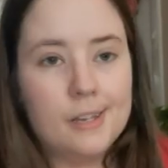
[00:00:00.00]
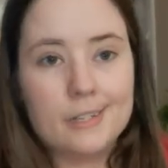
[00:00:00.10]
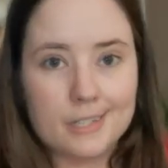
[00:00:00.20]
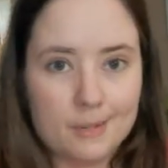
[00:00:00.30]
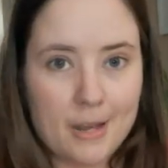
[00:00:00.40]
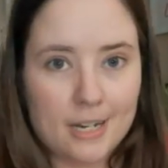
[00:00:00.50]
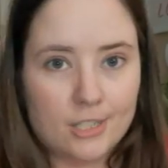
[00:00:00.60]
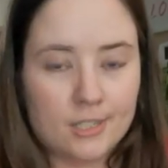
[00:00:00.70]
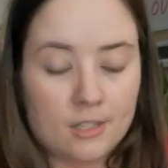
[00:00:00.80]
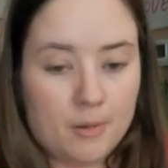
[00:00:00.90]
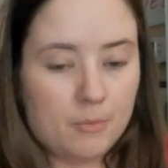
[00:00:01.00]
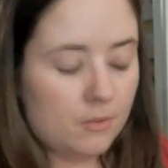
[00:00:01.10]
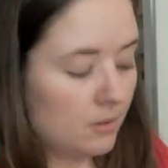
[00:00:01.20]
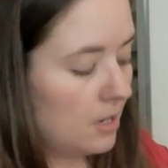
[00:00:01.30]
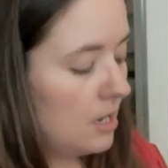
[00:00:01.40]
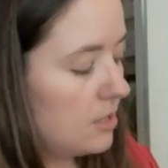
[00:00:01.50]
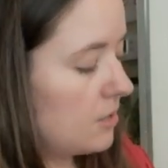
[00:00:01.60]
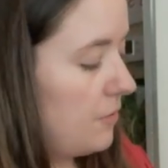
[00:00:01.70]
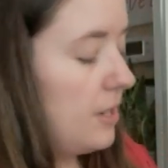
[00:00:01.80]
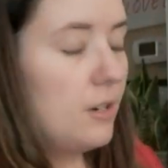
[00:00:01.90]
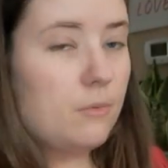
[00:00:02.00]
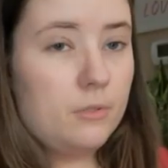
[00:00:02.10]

to send packages to other people. So if you get a